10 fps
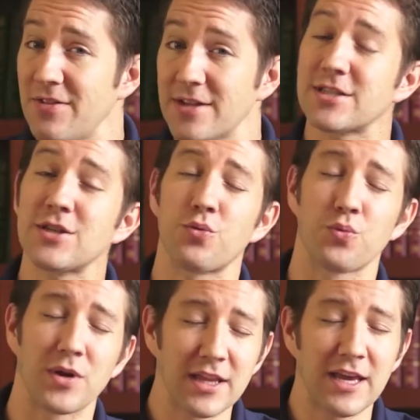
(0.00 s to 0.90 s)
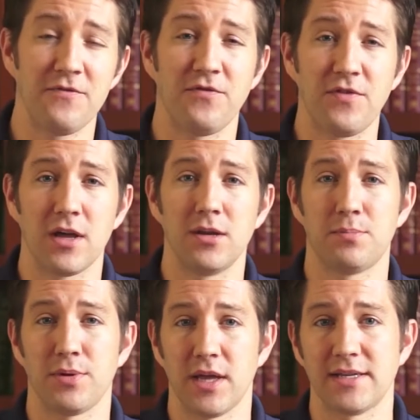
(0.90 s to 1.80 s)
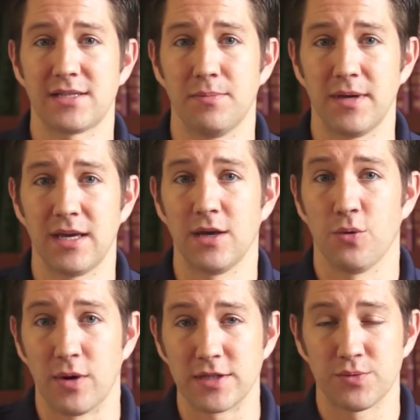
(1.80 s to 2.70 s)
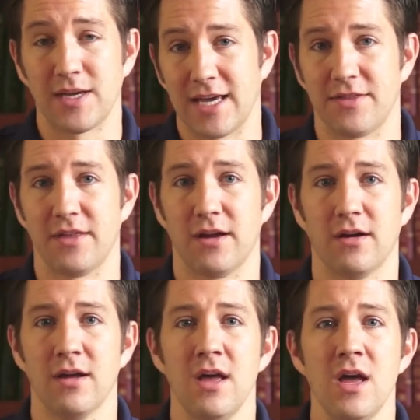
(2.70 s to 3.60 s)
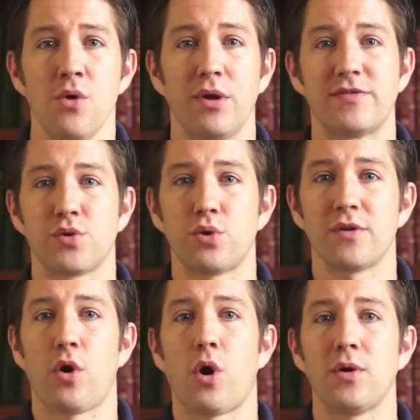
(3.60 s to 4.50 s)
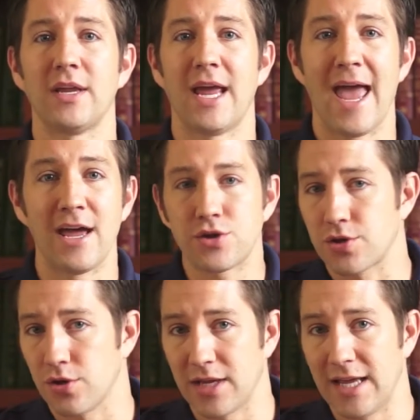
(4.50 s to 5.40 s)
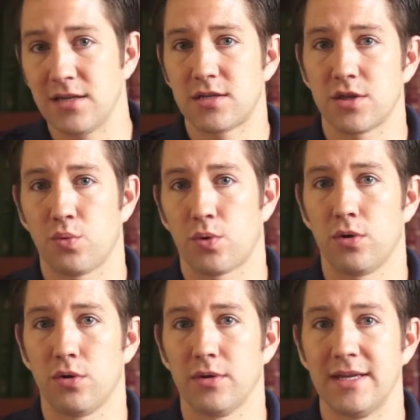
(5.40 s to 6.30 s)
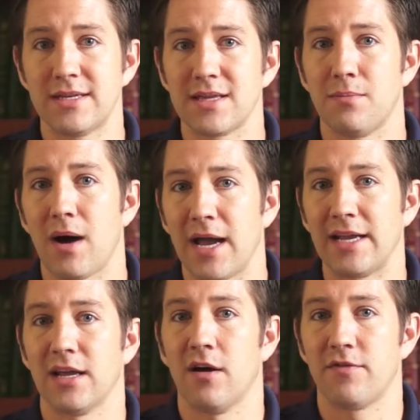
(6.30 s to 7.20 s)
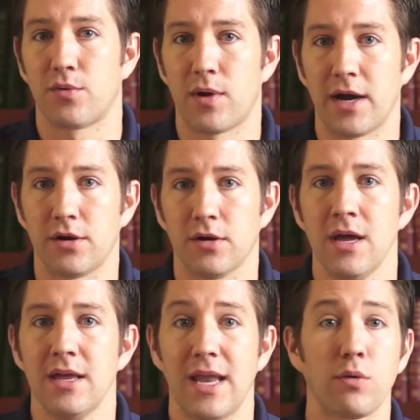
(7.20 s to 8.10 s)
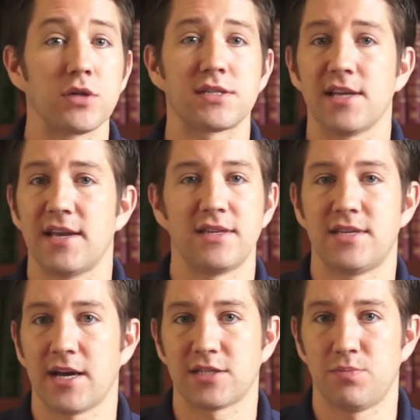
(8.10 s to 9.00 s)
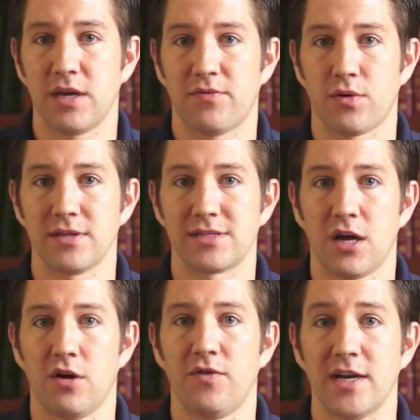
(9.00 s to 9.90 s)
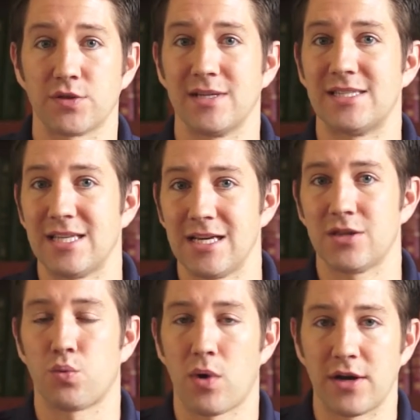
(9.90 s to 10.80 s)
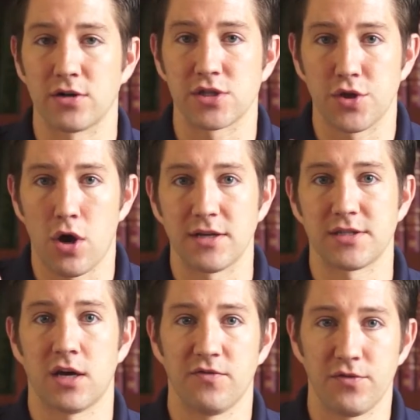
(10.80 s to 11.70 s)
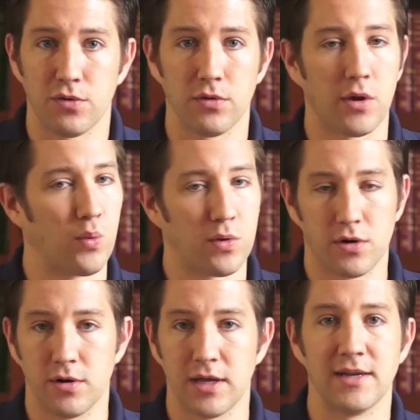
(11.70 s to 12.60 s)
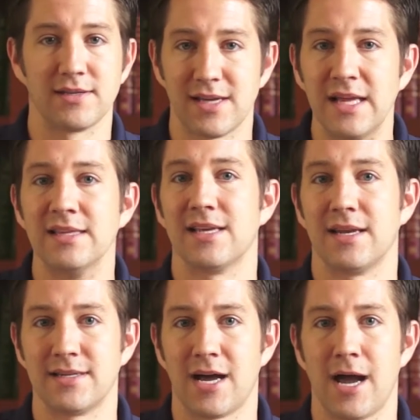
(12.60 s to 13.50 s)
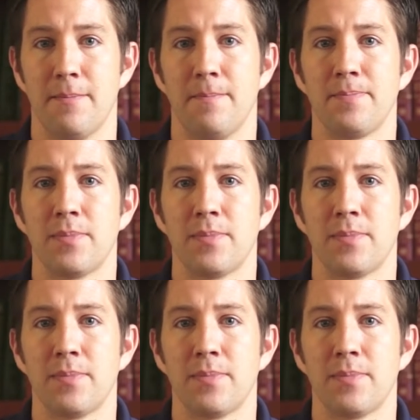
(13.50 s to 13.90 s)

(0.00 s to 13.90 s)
This is a really fun place to be once we get there. We've sort of already entered into the world, into the mind of the writer. Now we're just letting the text speak for itself as we see the writer's thoughts unfold a word and a sentence at a time.